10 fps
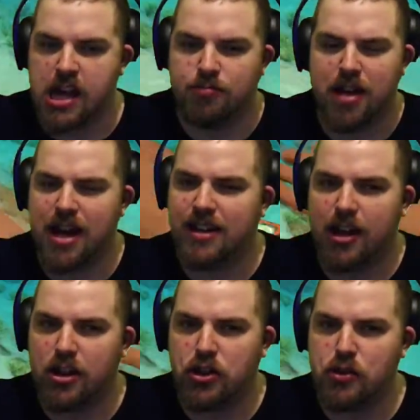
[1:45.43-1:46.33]
I'm not
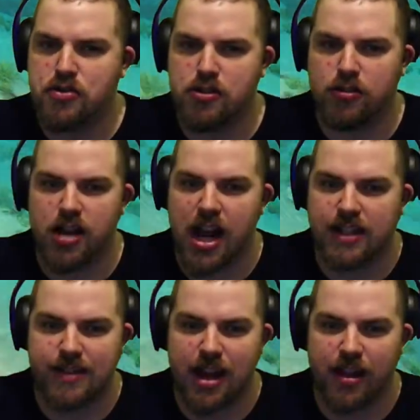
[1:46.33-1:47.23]
entirely too sure
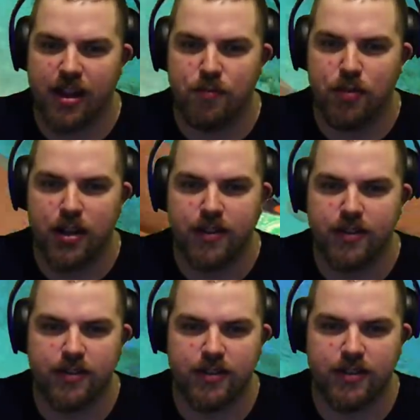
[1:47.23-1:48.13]
exactly, but
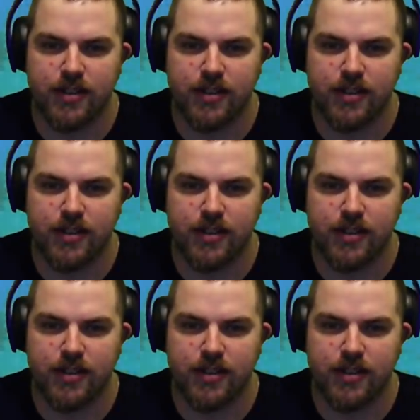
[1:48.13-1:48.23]
let's